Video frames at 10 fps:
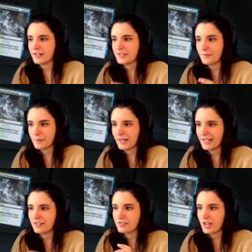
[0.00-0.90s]
from your
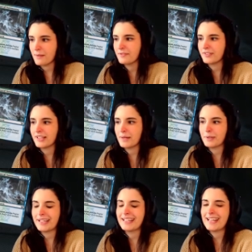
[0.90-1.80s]
hand on top of your
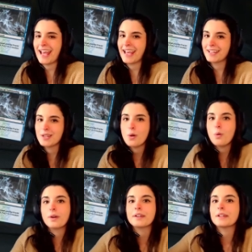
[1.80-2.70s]
library in any
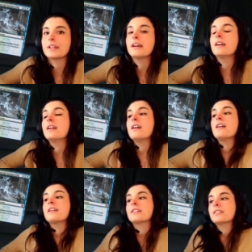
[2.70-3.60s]
order.
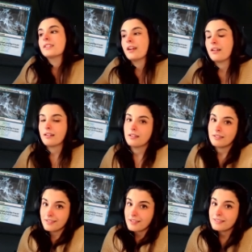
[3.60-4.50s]
Y'all,
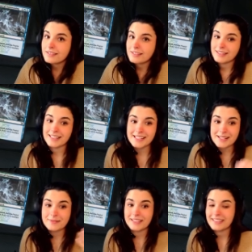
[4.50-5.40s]
this
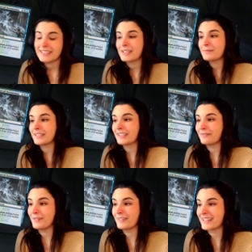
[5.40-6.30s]
one I'm looking
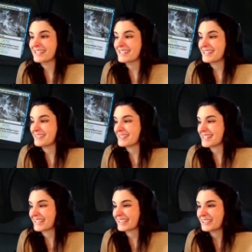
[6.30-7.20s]
forward to
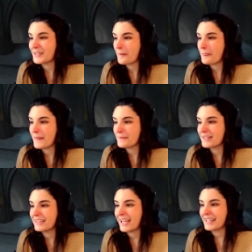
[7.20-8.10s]
using. I'm
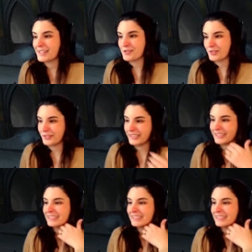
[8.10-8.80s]
glad I drew it.